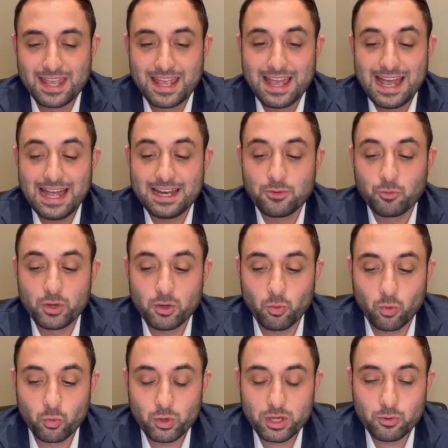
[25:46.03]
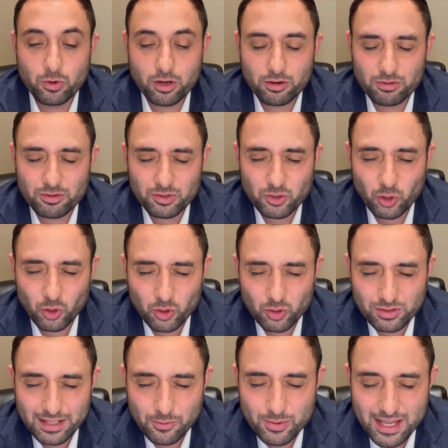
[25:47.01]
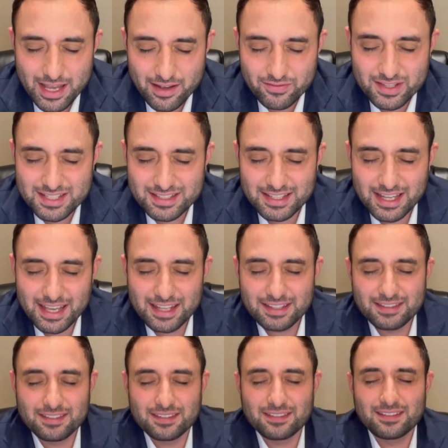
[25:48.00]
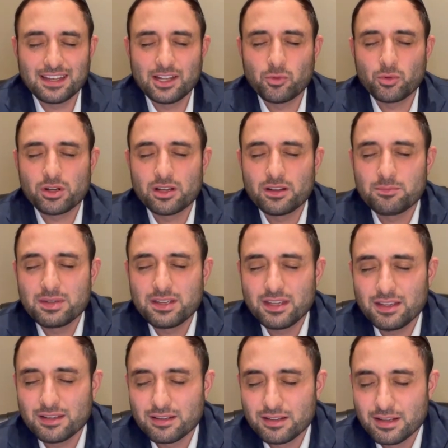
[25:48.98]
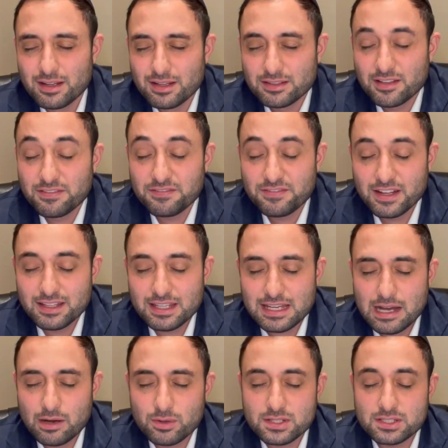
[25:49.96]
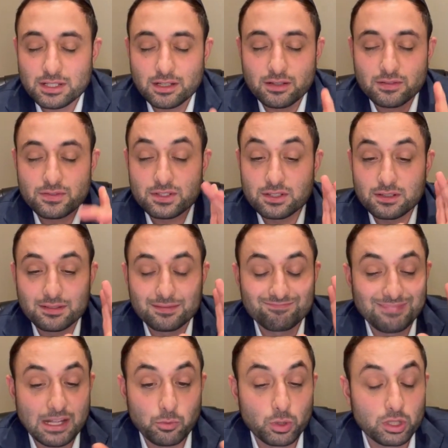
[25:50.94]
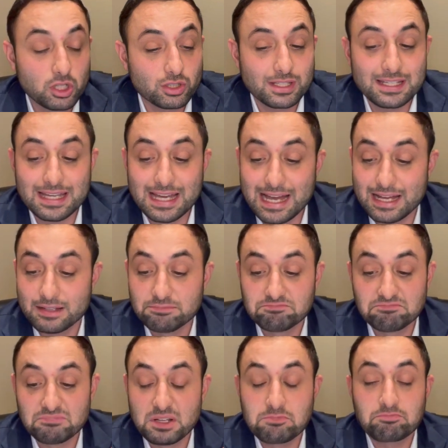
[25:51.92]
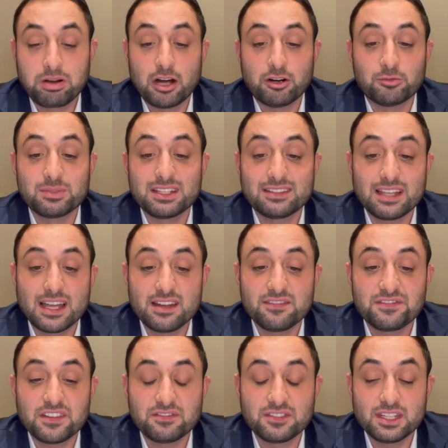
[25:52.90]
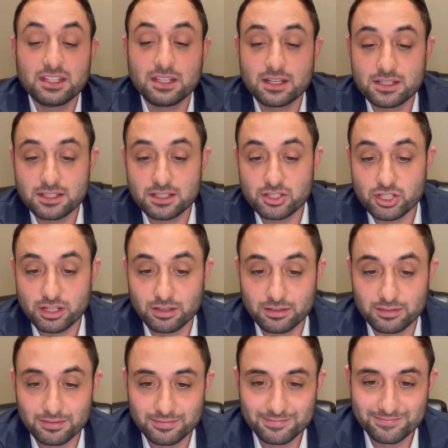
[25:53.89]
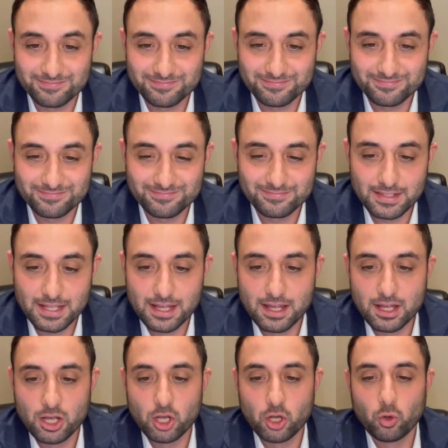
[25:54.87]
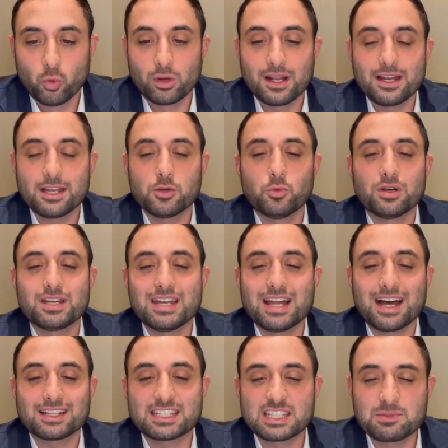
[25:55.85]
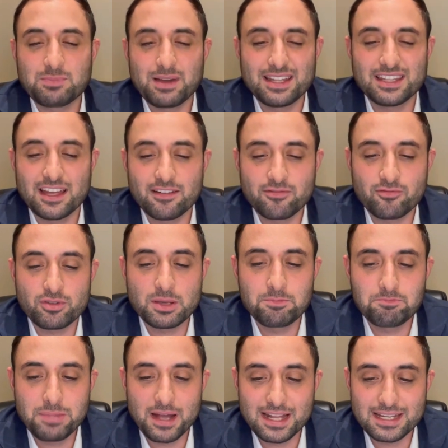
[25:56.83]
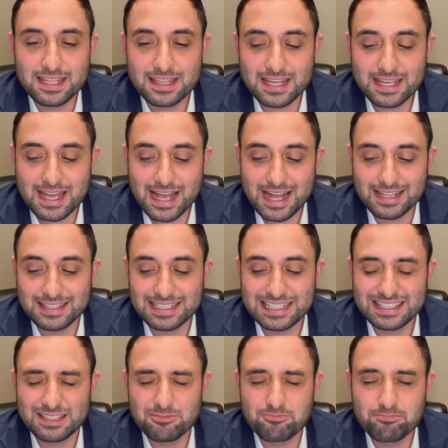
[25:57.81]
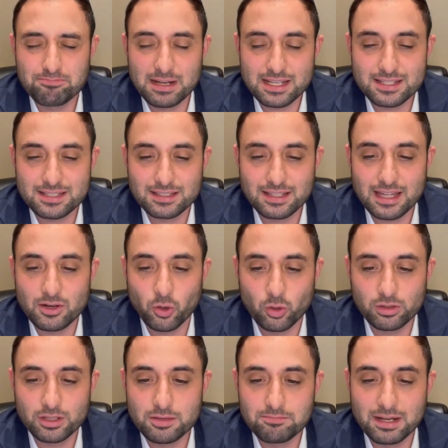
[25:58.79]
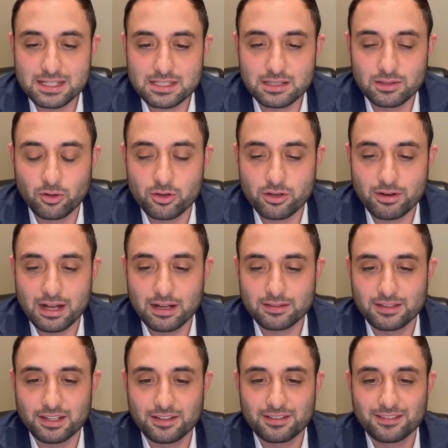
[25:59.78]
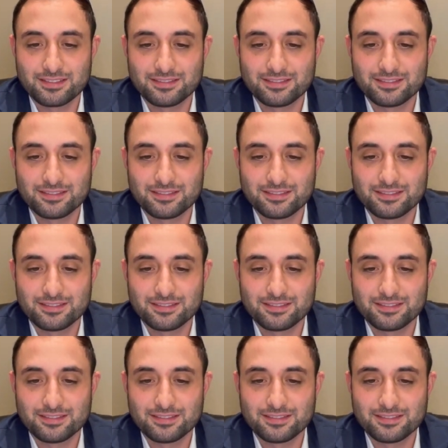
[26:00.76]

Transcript: And we, we were told that we have this date and we're going to be defending ourselves and we're looking at probably 10, 15 years in jail. Would anyone not spend every penny they had to get the best and only best lawyer out there?